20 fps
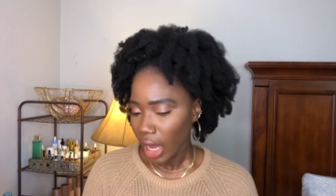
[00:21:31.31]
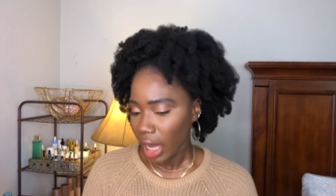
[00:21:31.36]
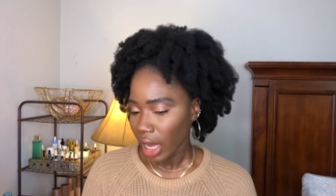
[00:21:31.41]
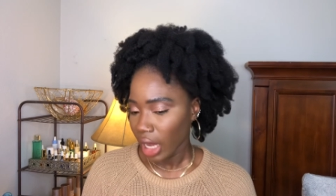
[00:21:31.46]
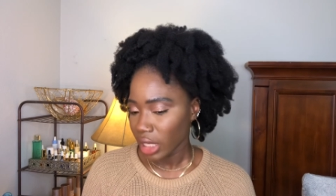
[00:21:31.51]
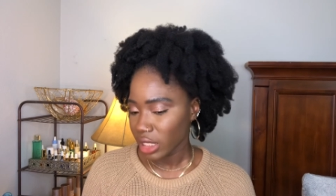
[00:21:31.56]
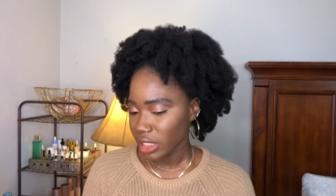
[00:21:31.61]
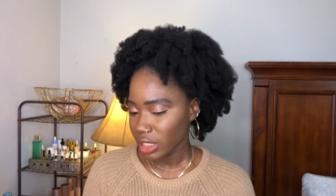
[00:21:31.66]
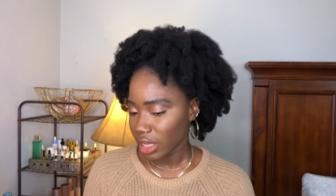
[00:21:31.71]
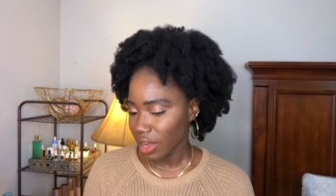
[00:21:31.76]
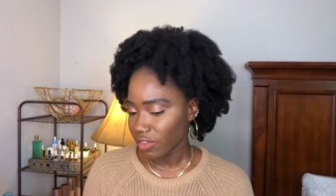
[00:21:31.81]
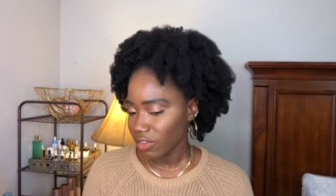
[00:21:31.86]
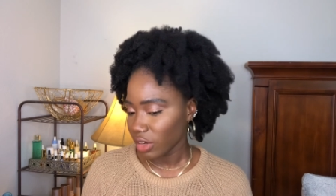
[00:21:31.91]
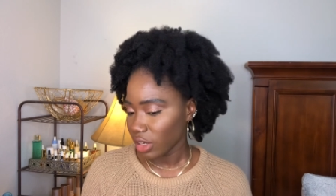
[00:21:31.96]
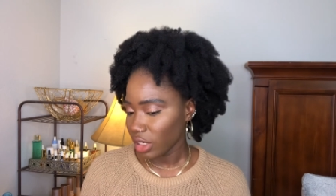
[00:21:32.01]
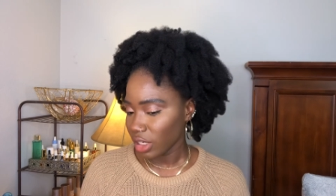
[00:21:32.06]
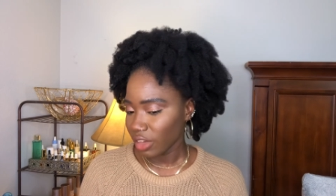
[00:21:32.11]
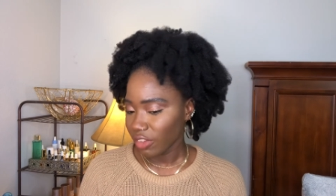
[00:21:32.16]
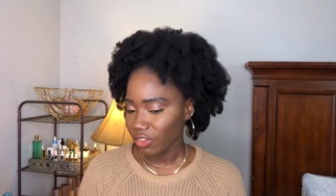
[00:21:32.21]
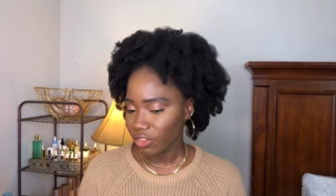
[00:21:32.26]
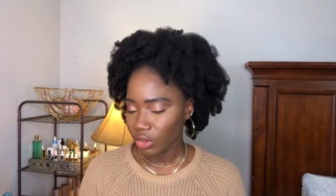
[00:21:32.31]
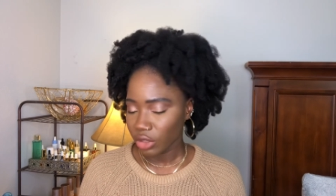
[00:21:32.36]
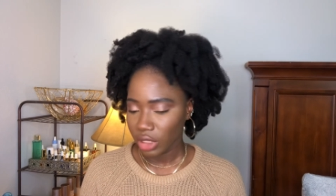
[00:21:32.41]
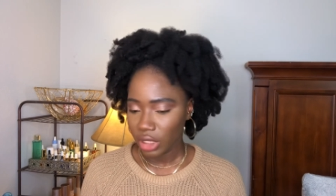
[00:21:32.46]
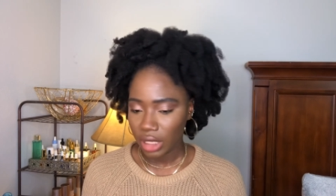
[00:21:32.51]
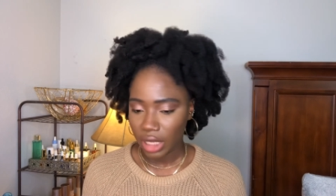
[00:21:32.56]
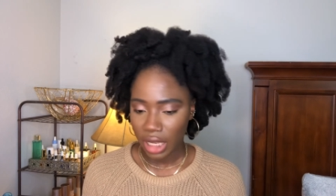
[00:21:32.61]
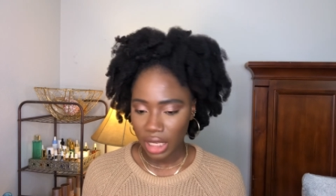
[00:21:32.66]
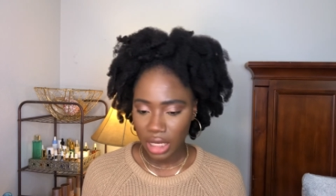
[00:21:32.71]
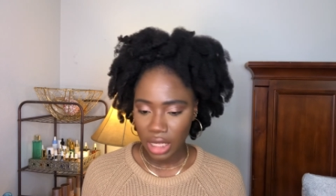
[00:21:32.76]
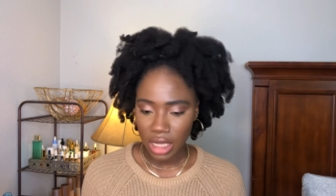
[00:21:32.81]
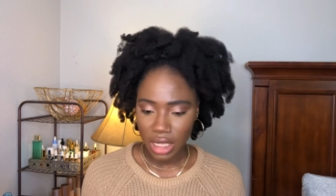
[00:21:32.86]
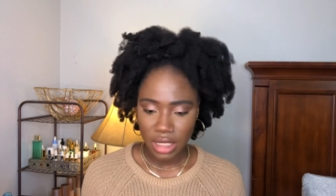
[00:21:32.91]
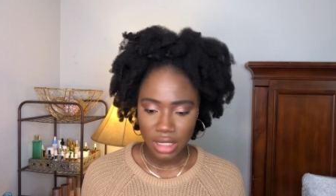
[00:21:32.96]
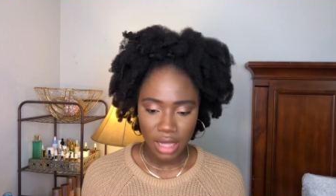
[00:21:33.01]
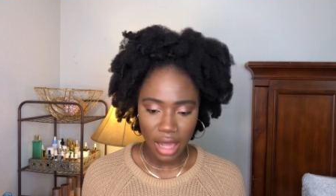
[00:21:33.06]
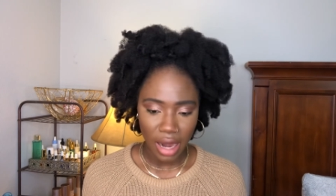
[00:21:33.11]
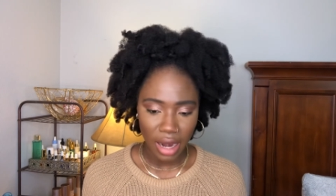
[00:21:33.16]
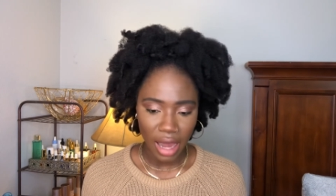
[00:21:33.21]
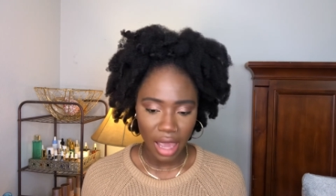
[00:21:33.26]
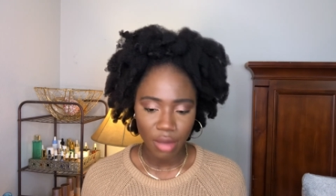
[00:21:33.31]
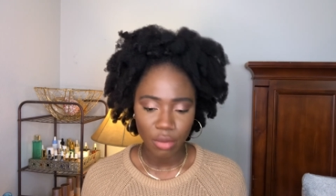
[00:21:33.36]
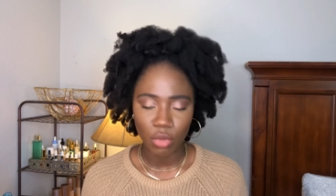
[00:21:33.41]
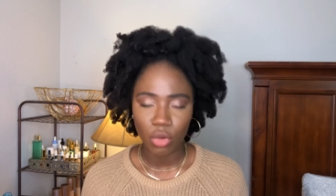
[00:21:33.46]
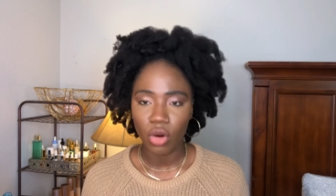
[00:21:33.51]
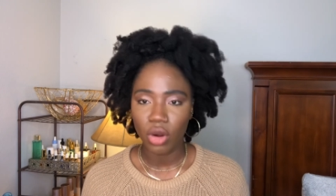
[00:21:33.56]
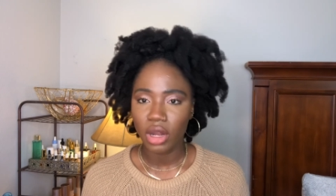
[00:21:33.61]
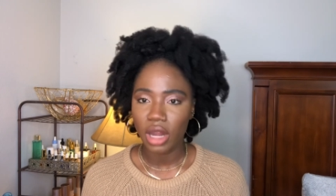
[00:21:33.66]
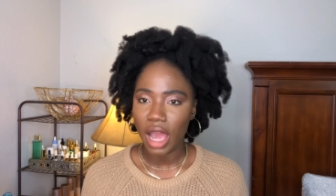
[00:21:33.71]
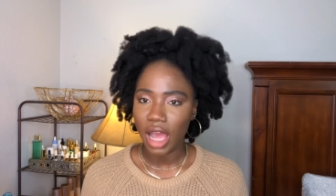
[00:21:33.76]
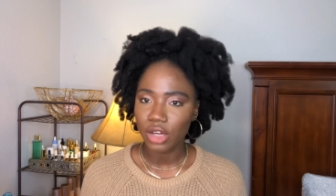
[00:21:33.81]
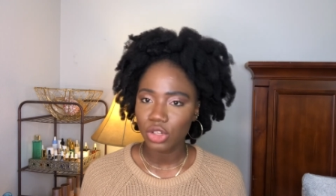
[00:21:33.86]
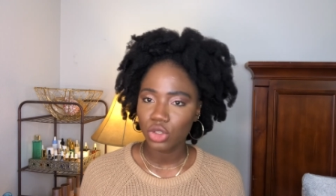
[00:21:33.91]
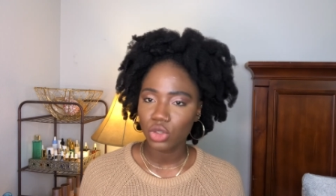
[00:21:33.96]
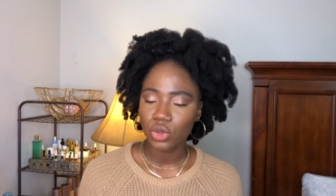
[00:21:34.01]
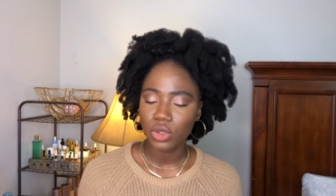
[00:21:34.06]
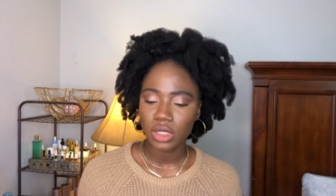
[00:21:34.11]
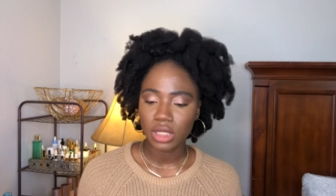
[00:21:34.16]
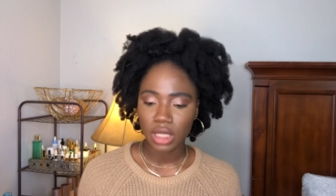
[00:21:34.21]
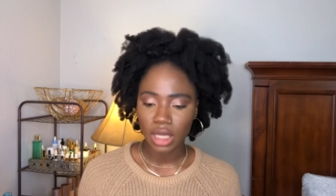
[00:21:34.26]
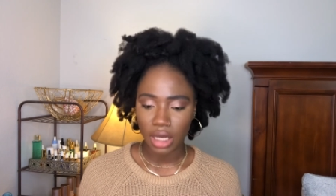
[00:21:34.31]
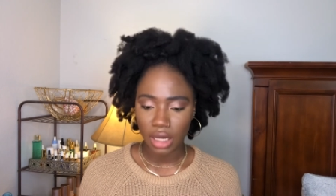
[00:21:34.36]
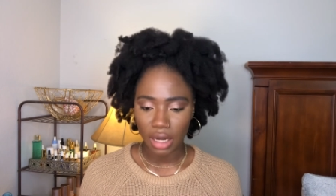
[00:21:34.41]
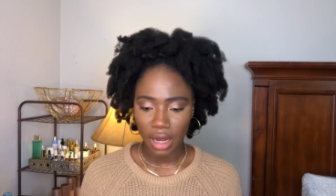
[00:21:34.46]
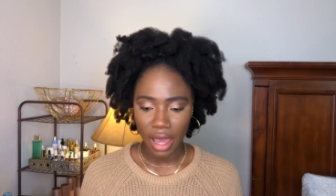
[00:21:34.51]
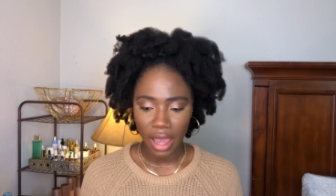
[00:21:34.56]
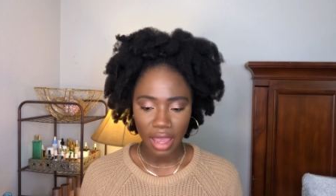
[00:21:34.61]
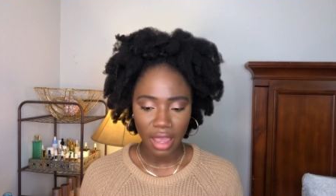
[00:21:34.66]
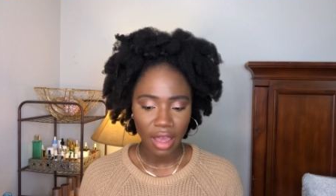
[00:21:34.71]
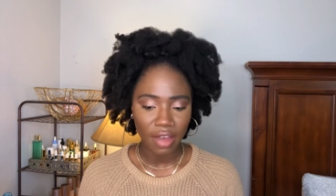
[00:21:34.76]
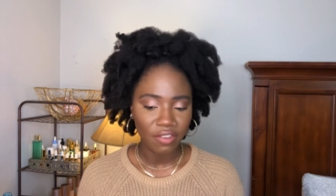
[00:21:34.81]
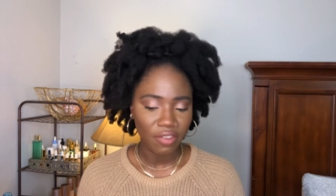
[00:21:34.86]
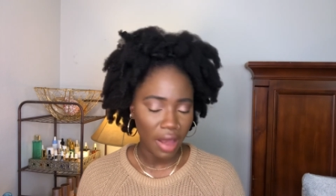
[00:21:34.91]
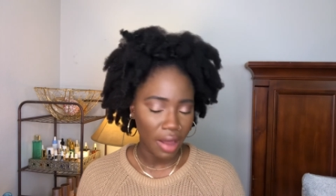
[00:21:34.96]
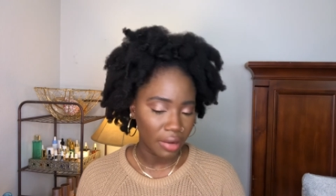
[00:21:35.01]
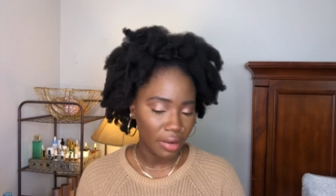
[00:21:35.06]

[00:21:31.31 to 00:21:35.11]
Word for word: It's definitely for the ladies that like more natural skin-like foundation.